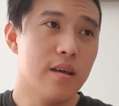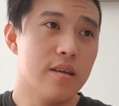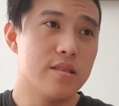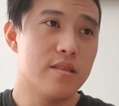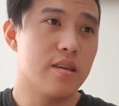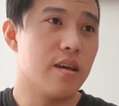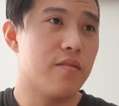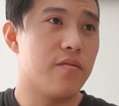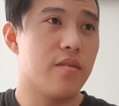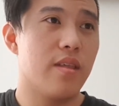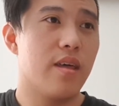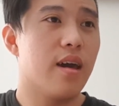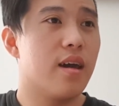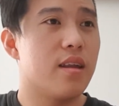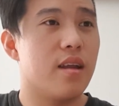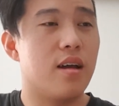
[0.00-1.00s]
So yeah, for
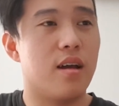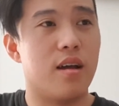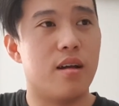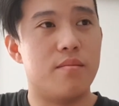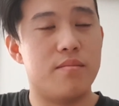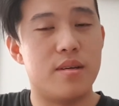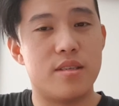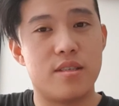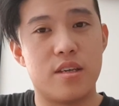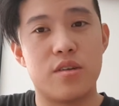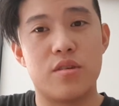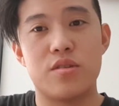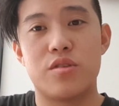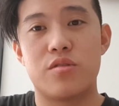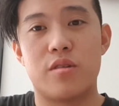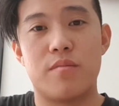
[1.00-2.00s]
that, a single
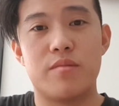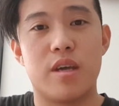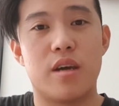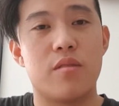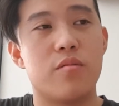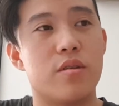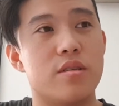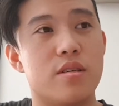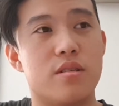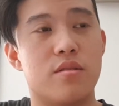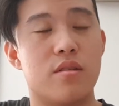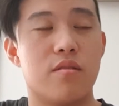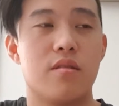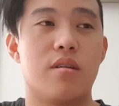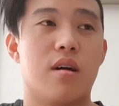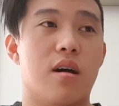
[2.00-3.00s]
strum downwards is
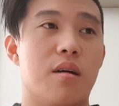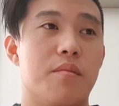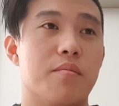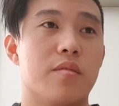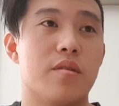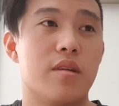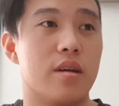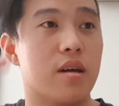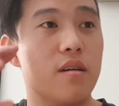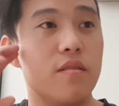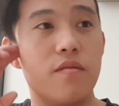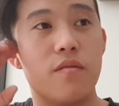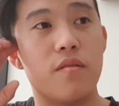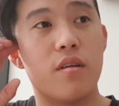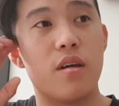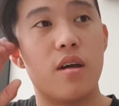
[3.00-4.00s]
good
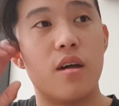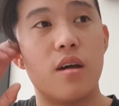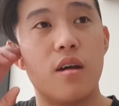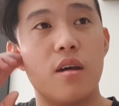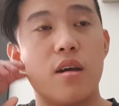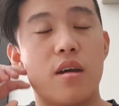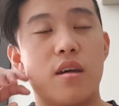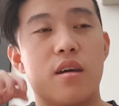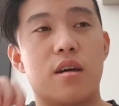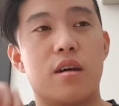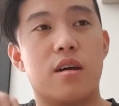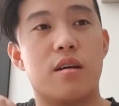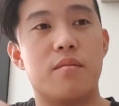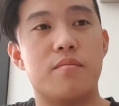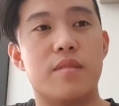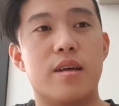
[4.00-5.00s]
enough.
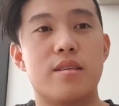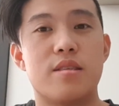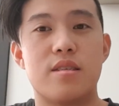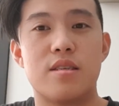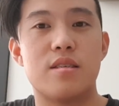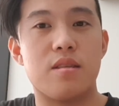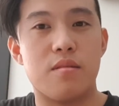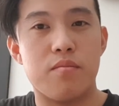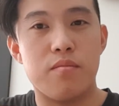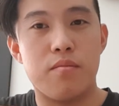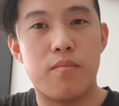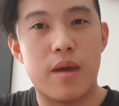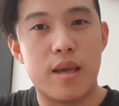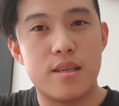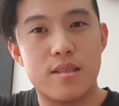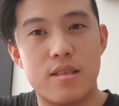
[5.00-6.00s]
That's just
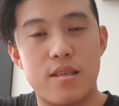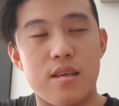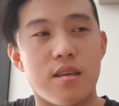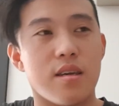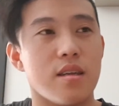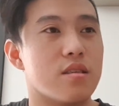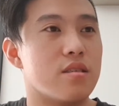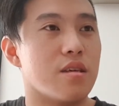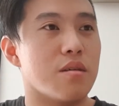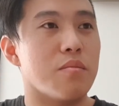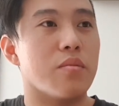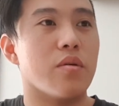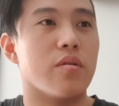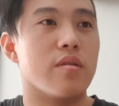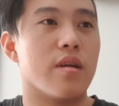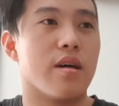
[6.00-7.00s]
basic and
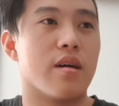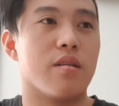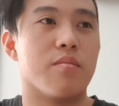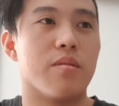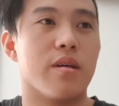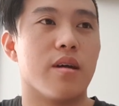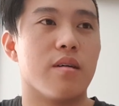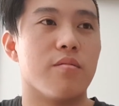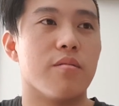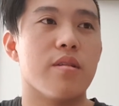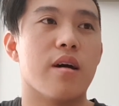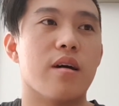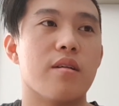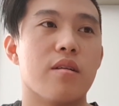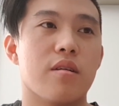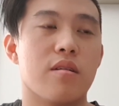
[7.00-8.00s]
simple on how to play it
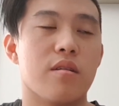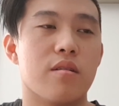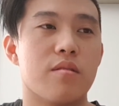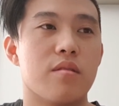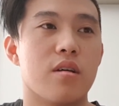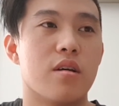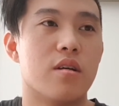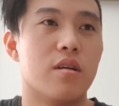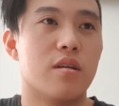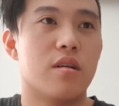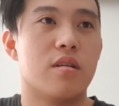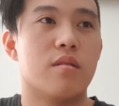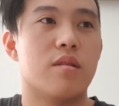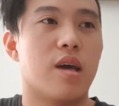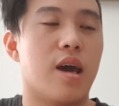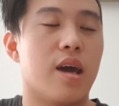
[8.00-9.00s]
without,
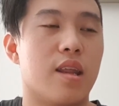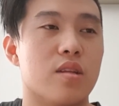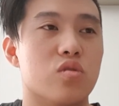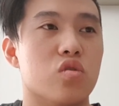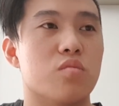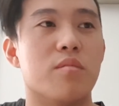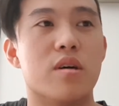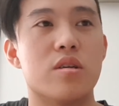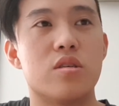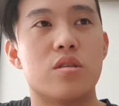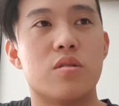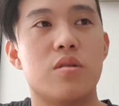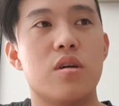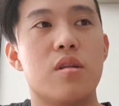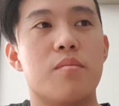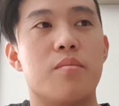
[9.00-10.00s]
adding too much
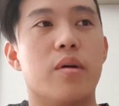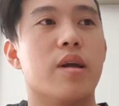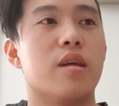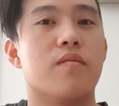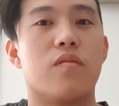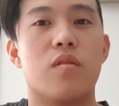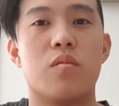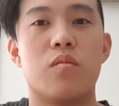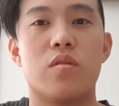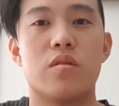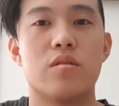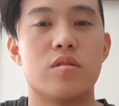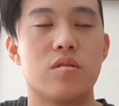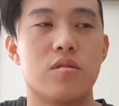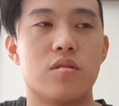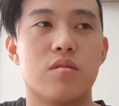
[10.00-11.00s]
to it. But if you
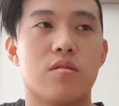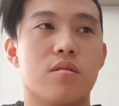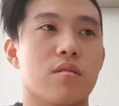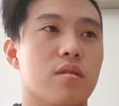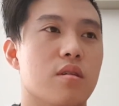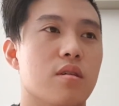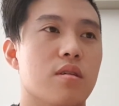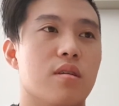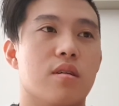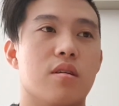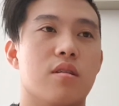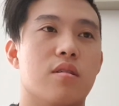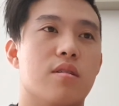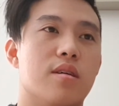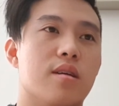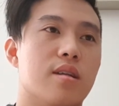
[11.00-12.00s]
want to,
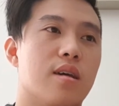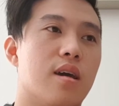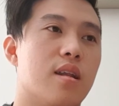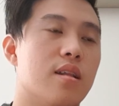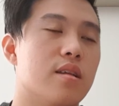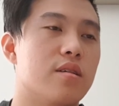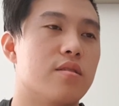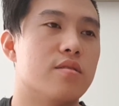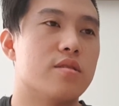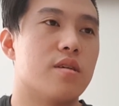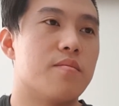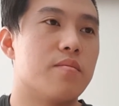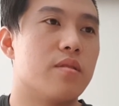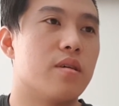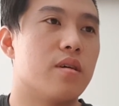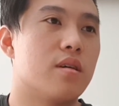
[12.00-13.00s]
you can add a little
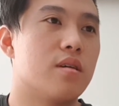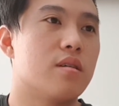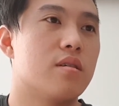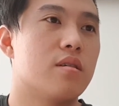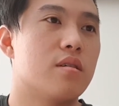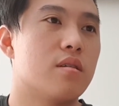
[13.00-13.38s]
something.